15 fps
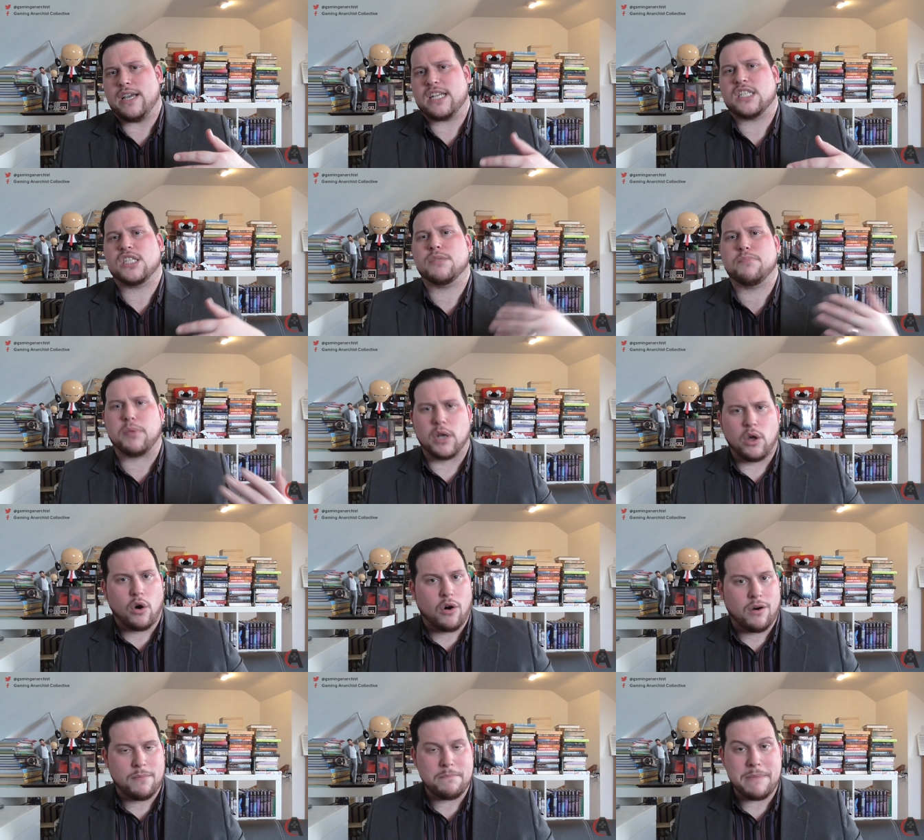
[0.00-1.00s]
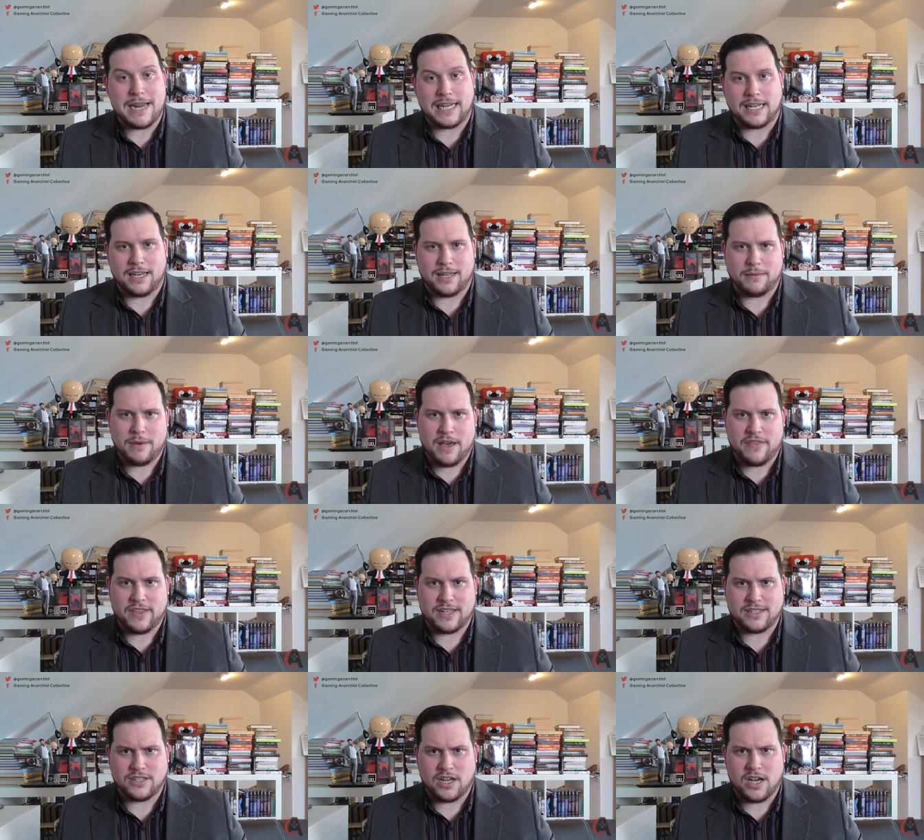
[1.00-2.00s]
explore mentally where
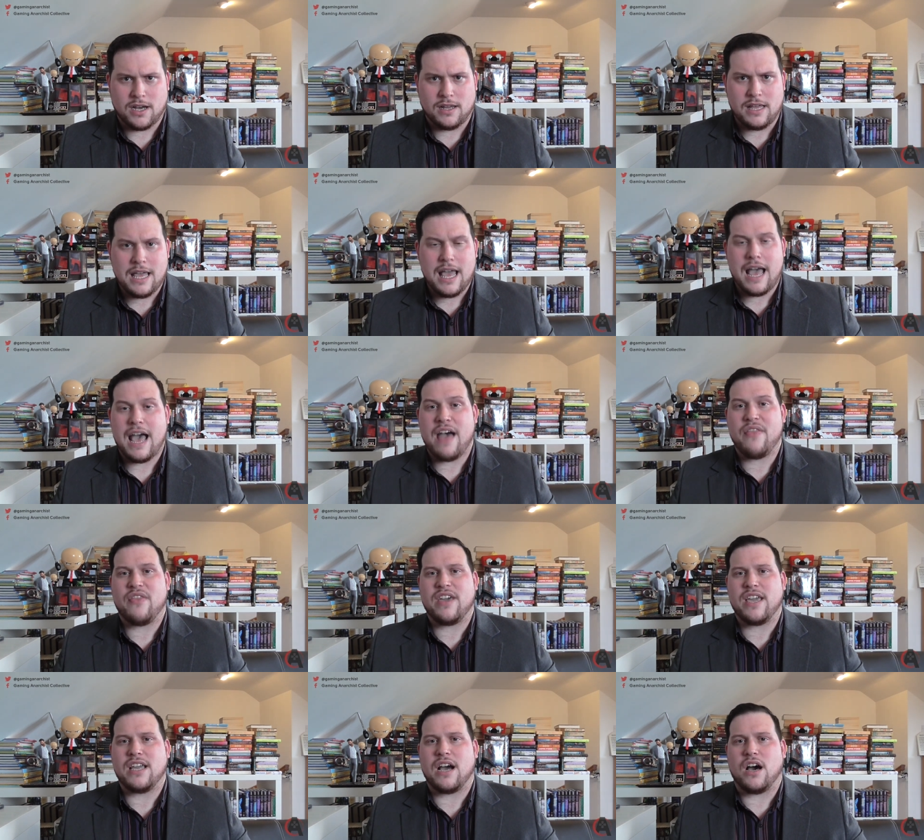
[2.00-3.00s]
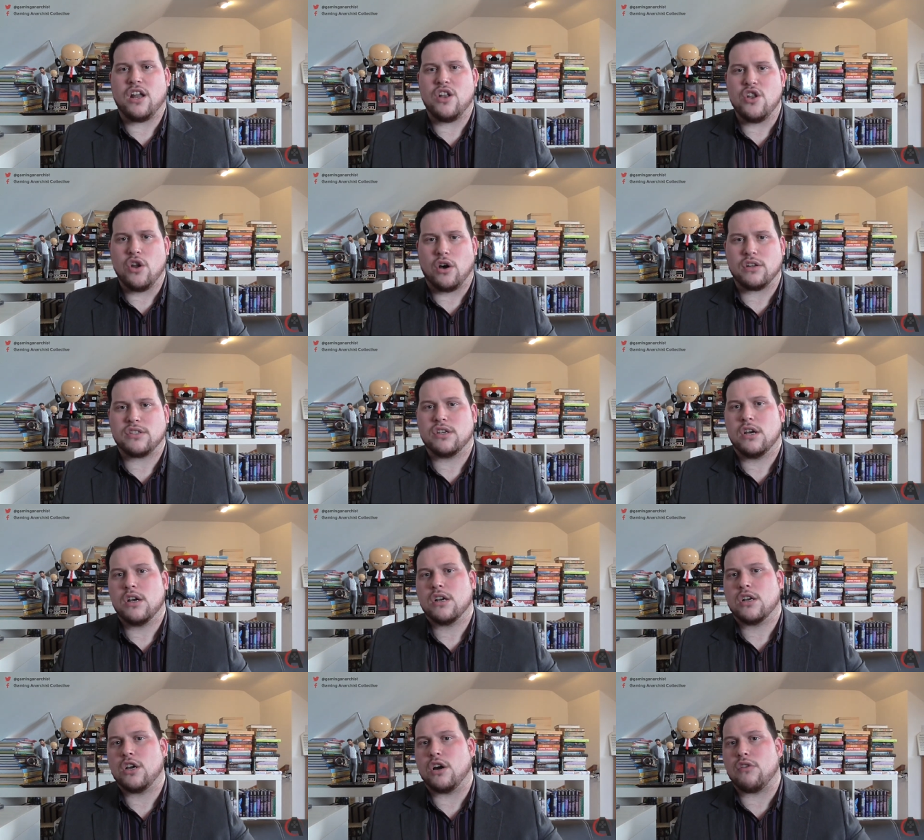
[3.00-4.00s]
things are, and they are not
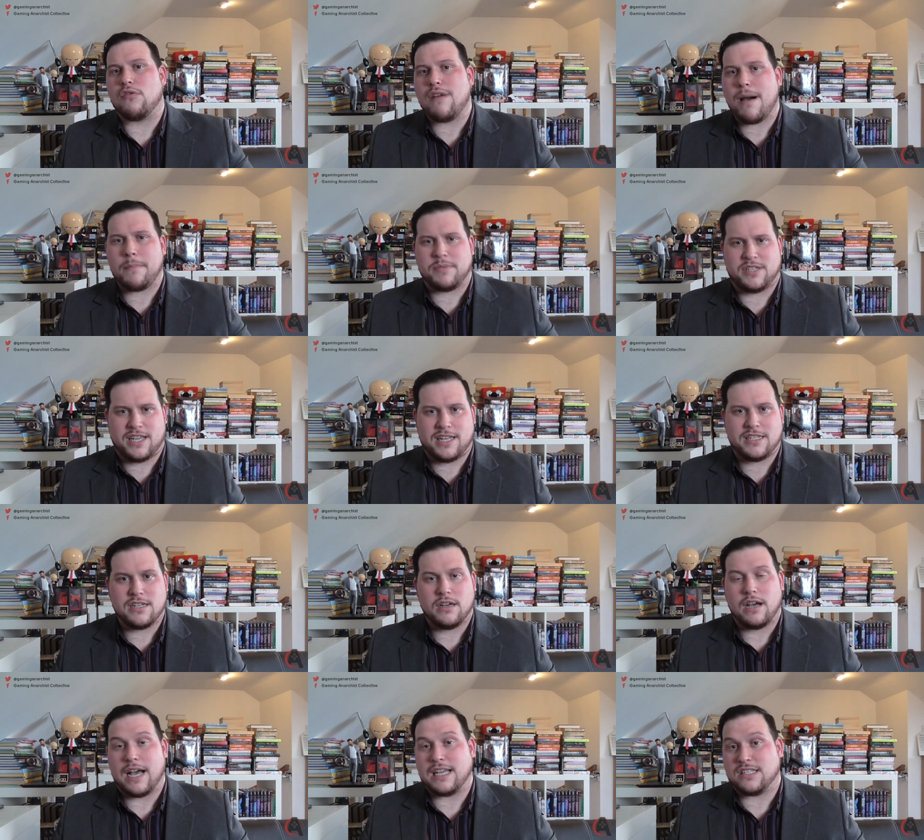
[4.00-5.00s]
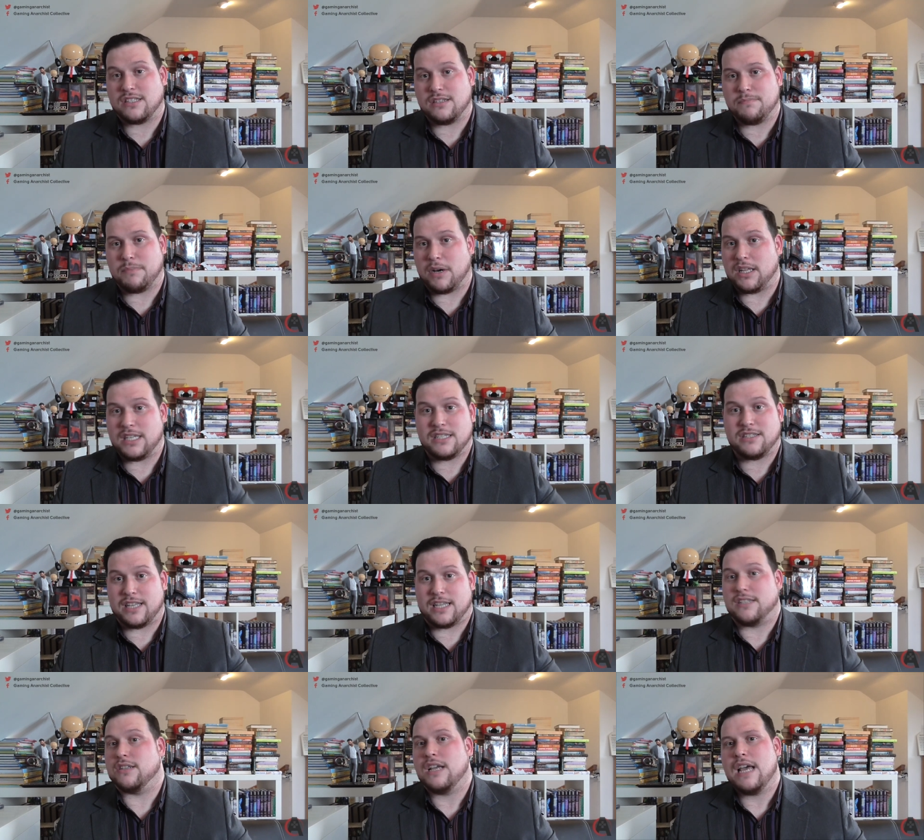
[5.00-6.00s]
corrupted as by these
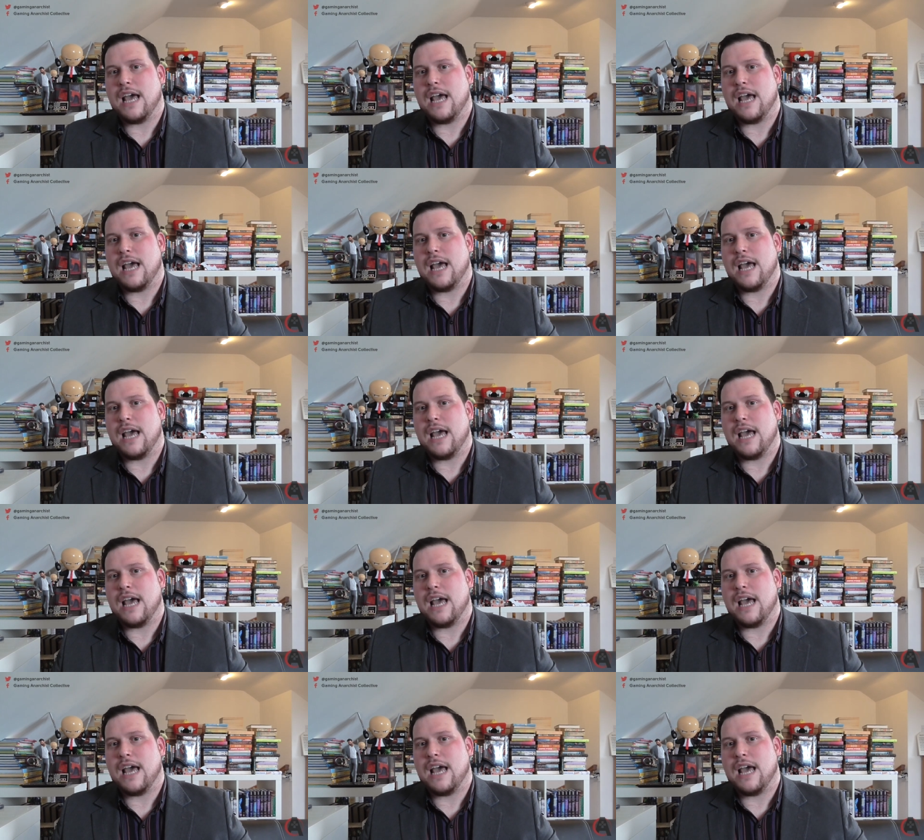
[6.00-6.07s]
things.